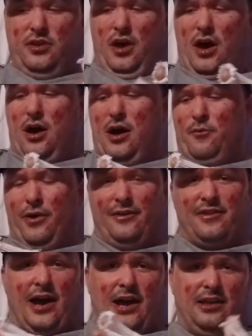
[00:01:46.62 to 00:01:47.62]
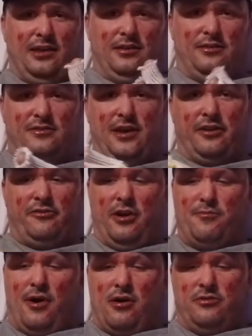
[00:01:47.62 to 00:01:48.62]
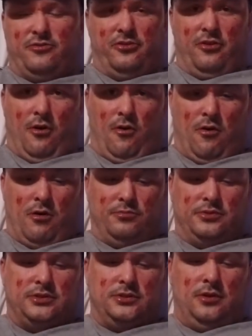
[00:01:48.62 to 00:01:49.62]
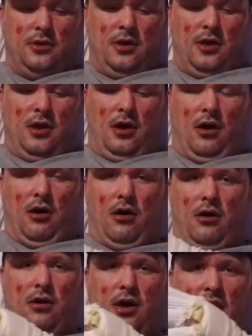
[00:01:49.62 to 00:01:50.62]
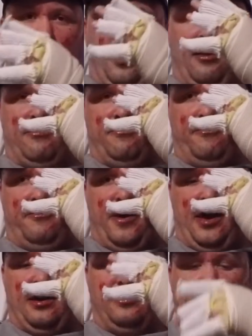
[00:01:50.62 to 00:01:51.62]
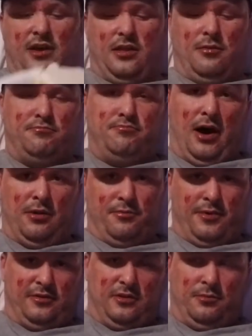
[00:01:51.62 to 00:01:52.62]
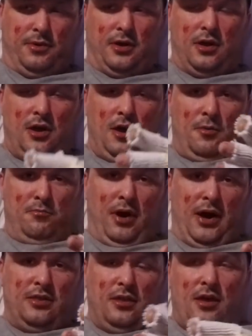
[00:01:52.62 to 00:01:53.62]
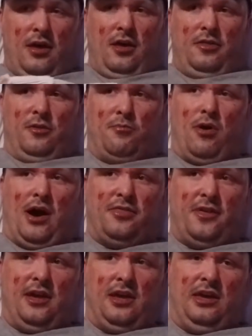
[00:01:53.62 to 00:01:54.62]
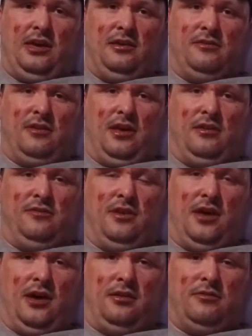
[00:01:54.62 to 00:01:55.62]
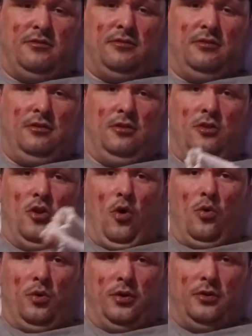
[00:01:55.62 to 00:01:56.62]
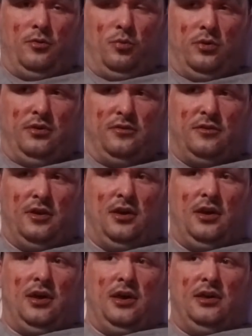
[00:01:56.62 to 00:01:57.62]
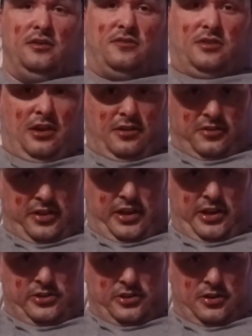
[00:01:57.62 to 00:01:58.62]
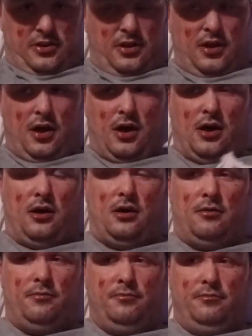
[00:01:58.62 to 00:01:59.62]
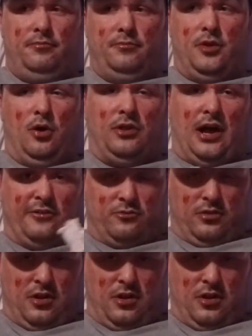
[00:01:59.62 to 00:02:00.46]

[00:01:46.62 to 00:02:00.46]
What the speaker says: What I've got is second-degree burns to the arms and face and the bottom of my stomach. But the bright thing is that no one was seriously injured. No lives were